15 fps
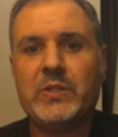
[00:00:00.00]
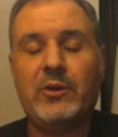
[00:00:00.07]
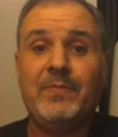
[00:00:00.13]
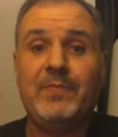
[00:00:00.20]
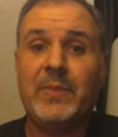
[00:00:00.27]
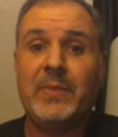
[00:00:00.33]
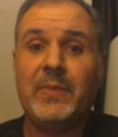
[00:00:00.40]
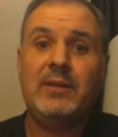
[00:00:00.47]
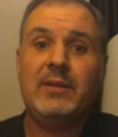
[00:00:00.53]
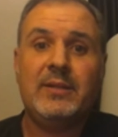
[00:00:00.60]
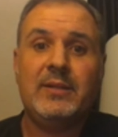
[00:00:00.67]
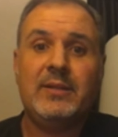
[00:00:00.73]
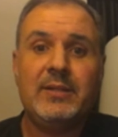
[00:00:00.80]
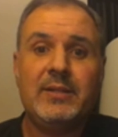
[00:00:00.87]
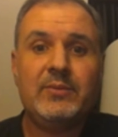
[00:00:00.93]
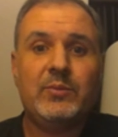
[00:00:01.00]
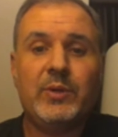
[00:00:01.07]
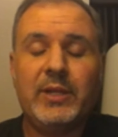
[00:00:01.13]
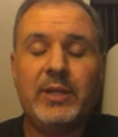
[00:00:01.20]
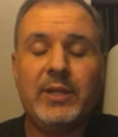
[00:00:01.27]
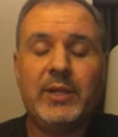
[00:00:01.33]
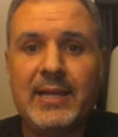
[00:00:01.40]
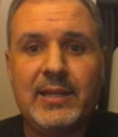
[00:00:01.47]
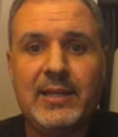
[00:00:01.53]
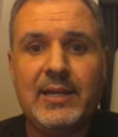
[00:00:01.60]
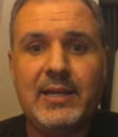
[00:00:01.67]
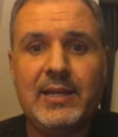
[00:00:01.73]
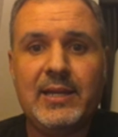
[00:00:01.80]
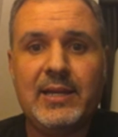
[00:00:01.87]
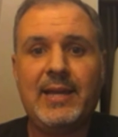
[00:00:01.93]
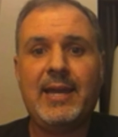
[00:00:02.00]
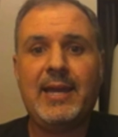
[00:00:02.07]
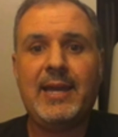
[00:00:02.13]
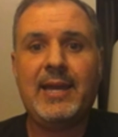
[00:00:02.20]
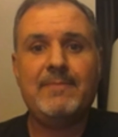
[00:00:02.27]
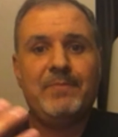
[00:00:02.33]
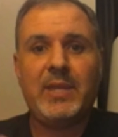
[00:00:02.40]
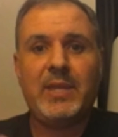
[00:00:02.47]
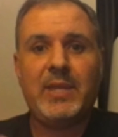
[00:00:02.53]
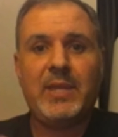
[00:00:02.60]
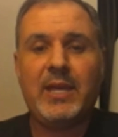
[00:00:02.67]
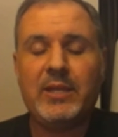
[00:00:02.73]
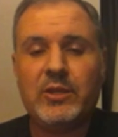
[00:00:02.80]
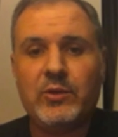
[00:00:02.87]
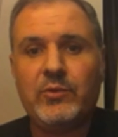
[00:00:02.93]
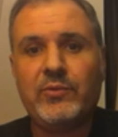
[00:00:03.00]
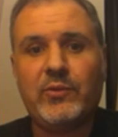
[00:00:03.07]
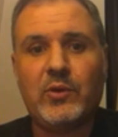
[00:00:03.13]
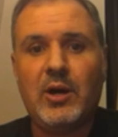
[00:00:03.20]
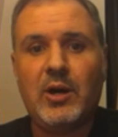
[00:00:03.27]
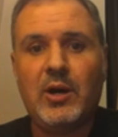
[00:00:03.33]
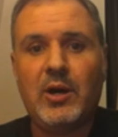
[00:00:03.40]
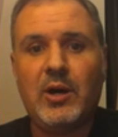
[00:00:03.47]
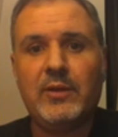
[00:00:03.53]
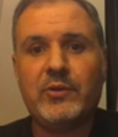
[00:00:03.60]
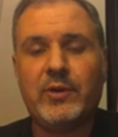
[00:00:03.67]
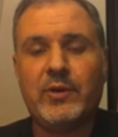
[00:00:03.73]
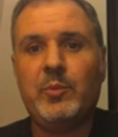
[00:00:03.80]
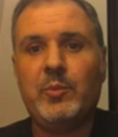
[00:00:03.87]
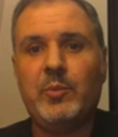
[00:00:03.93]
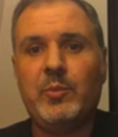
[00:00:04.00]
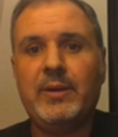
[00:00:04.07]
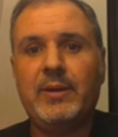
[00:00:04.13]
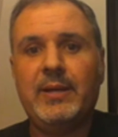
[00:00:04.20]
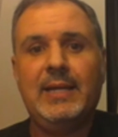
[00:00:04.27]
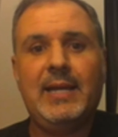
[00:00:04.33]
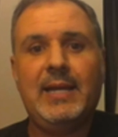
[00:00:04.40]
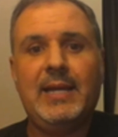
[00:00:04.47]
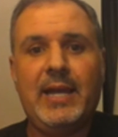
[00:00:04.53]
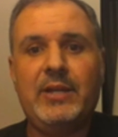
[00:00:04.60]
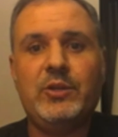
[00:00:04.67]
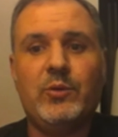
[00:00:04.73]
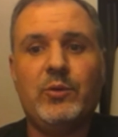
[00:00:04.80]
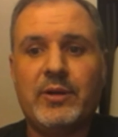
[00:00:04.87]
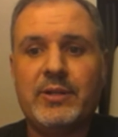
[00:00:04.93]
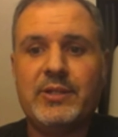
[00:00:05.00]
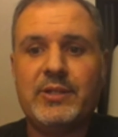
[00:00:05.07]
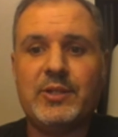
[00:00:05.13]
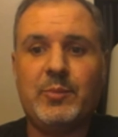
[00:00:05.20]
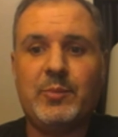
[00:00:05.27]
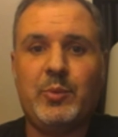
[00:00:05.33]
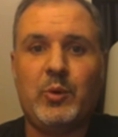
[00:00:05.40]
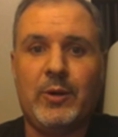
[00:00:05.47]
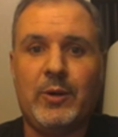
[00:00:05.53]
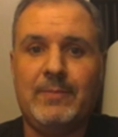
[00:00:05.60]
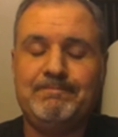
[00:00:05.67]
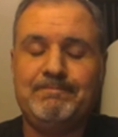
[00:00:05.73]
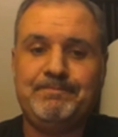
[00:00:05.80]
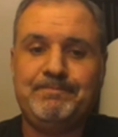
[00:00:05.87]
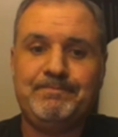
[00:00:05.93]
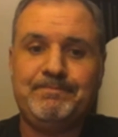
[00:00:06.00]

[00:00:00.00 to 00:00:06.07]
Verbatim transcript: So, really, at the end of the day, thank you for all of your help and your support.